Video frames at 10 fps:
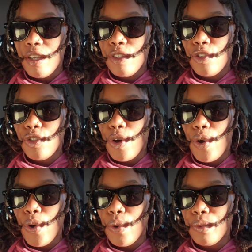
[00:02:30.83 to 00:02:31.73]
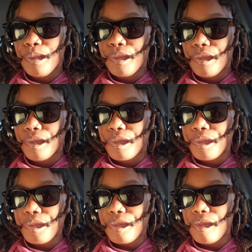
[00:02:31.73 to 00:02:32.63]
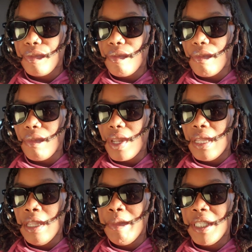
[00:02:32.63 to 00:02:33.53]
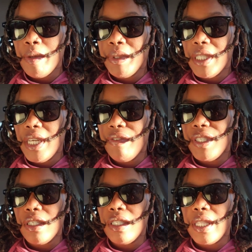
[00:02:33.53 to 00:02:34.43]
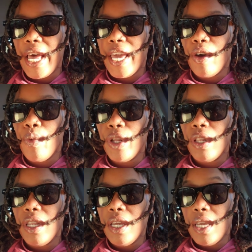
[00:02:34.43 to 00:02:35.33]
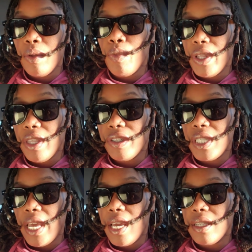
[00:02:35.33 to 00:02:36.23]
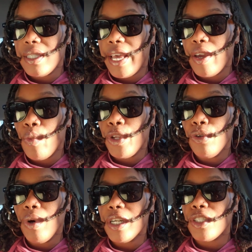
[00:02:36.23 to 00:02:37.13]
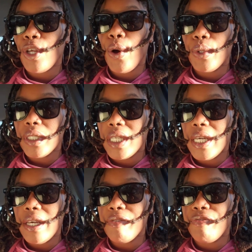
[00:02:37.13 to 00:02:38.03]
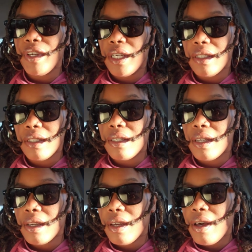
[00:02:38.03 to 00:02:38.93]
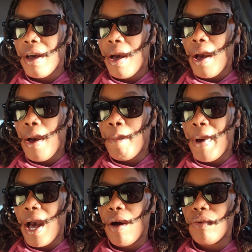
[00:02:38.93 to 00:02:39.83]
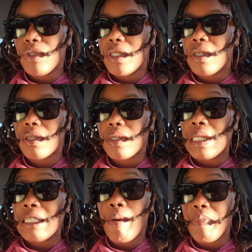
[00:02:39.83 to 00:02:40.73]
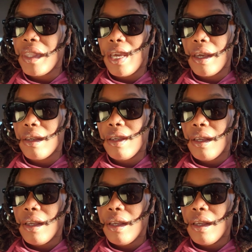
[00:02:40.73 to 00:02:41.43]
So limited beliefs is like what they're saying is like when you are totally convinced about something,